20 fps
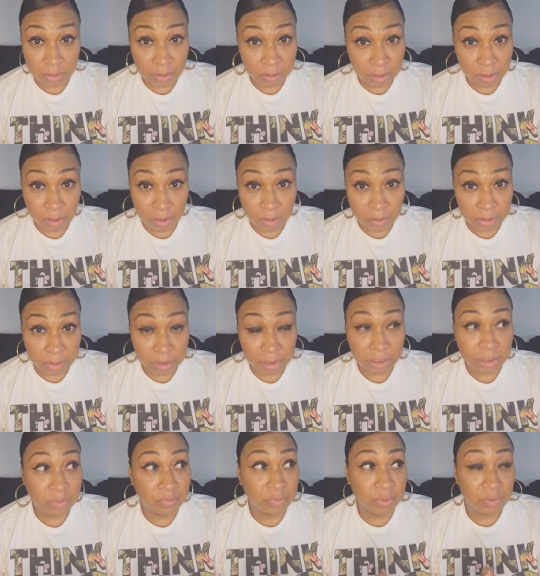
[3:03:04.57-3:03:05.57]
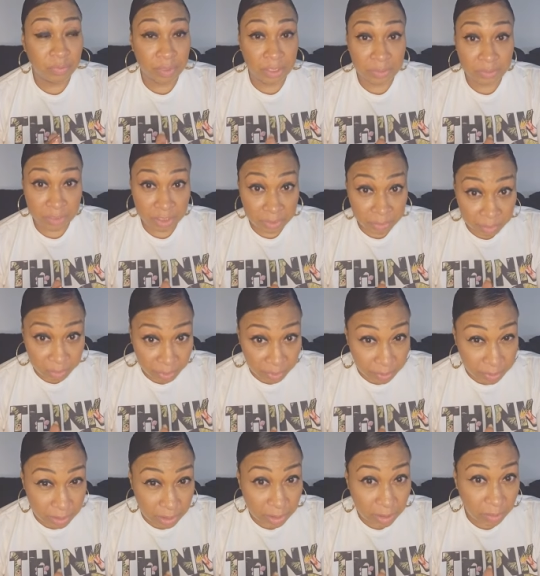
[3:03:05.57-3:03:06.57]
on in the ocean, but when
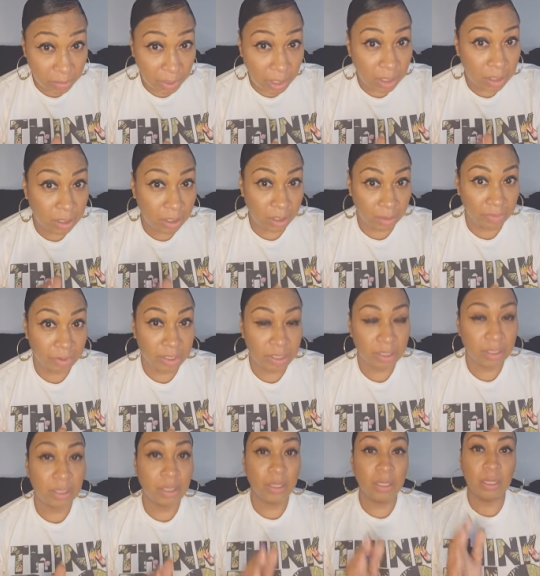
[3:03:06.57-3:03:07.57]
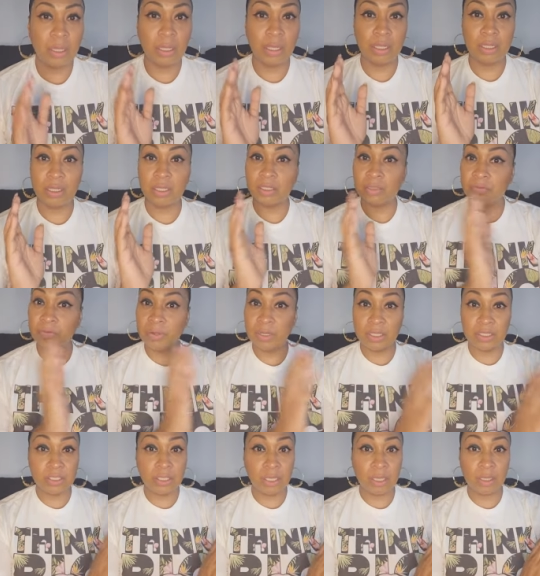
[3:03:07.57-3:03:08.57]
people tell you about current, and it's
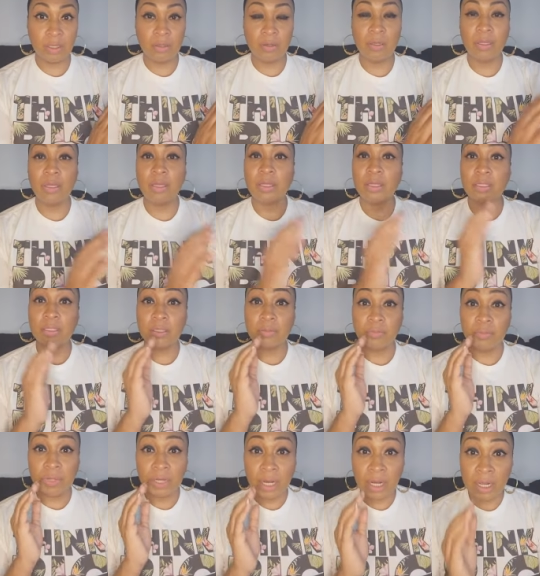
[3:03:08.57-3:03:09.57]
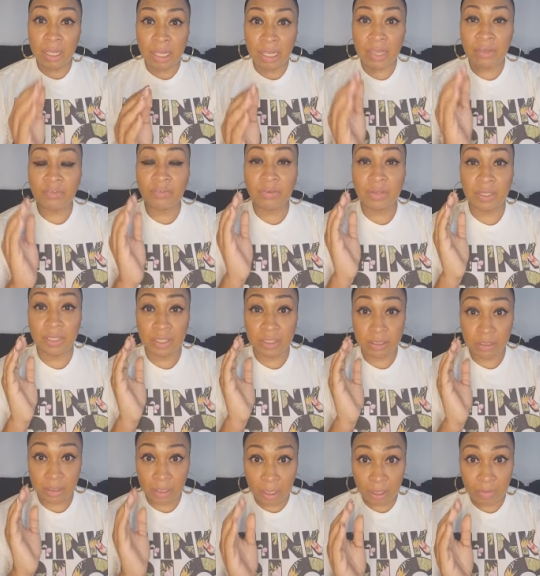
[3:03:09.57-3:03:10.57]
fucking taking you. Believe
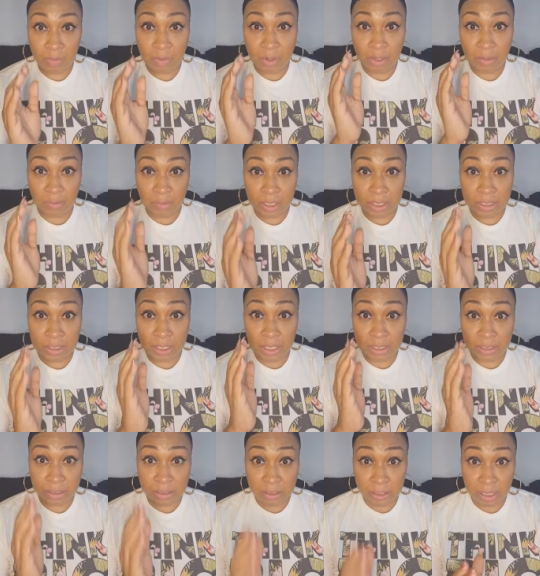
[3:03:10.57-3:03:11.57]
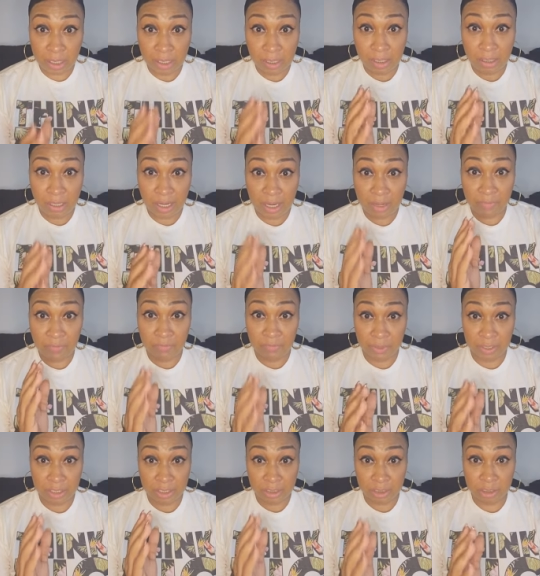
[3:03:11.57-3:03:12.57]
them when they say that
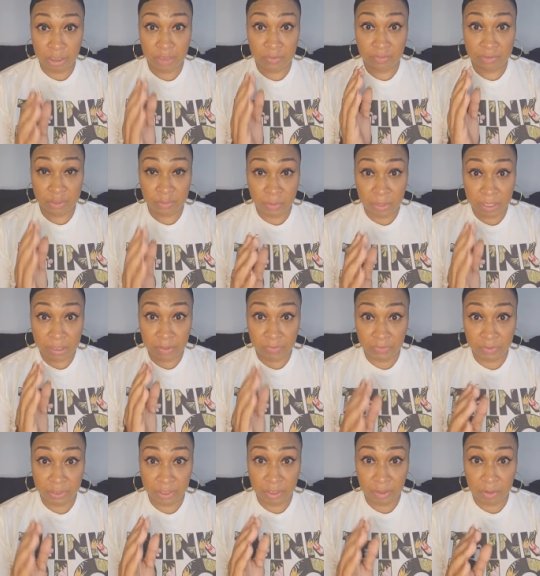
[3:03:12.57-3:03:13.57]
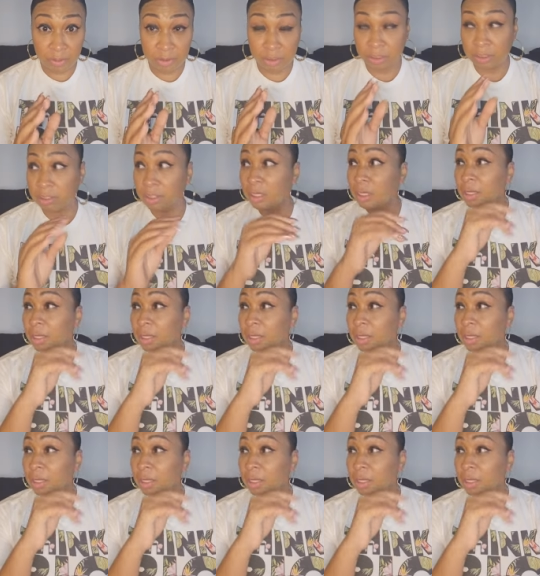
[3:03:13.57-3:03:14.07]
fucking shit. Respect the fucking ocean.